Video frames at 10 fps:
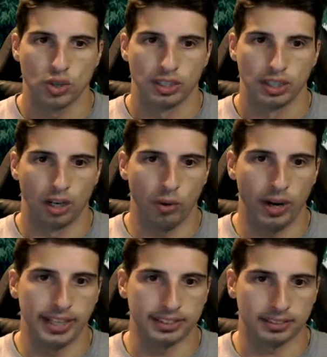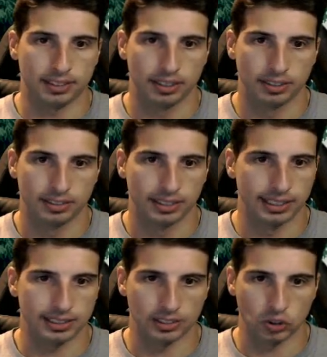Alright,
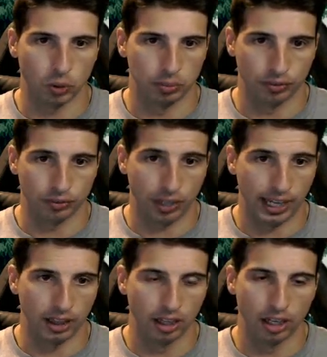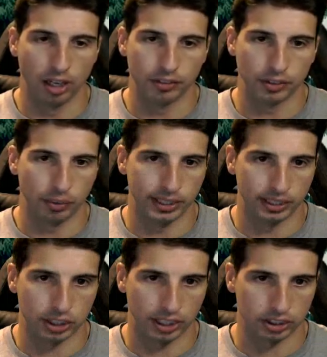this is so beautiful. I love the way they
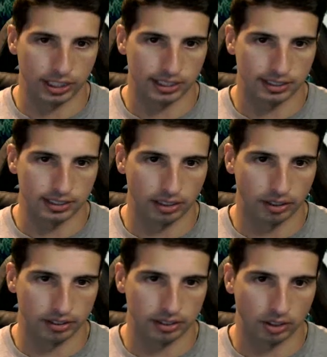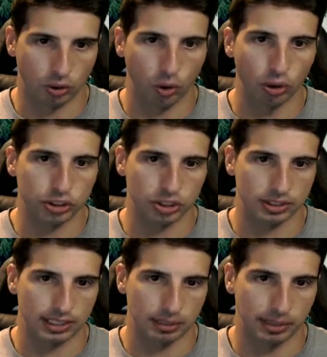changed that. This looks gorgeous
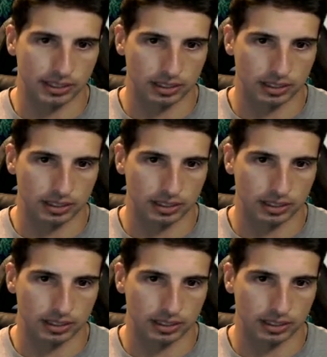and amazing.